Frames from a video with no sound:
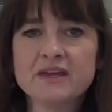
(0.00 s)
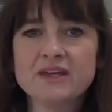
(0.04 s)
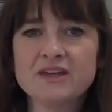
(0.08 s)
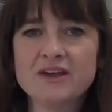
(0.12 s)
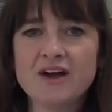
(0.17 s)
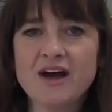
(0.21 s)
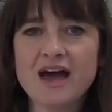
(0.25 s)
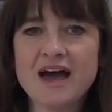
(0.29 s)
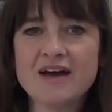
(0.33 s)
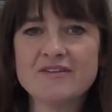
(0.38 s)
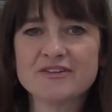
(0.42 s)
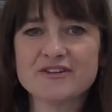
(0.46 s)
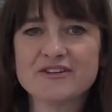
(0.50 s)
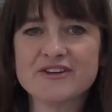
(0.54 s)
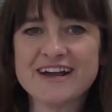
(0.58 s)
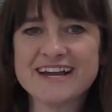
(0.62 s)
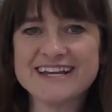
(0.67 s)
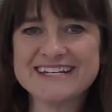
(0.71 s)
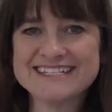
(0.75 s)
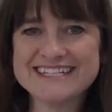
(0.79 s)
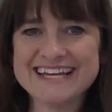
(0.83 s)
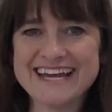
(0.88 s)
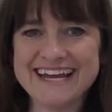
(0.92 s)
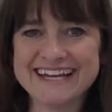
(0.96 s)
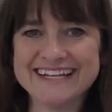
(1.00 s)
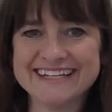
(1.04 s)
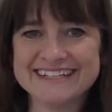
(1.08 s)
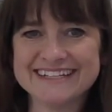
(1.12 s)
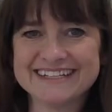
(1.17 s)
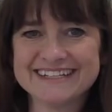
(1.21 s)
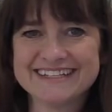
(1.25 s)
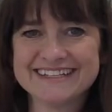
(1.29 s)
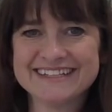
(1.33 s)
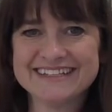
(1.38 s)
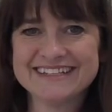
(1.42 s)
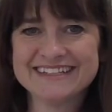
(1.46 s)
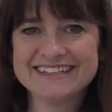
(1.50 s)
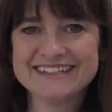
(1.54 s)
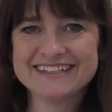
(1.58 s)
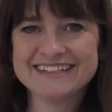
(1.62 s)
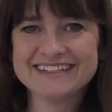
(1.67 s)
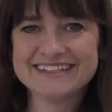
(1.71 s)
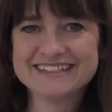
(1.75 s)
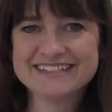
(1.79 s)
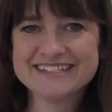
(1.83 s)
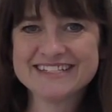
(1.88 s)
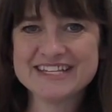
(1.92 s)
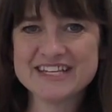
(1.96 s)
Y'all have a great day.
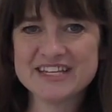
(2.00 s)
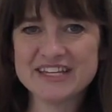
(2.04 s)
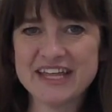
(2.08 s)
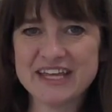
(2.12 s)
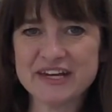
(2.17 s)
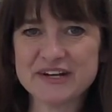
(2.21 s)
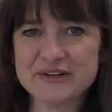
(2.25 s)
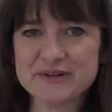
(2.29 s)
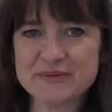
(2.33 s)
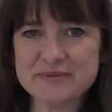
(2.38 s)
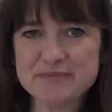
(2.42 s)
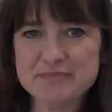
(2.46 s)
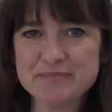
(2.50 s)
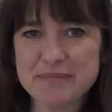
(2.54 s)
See you later.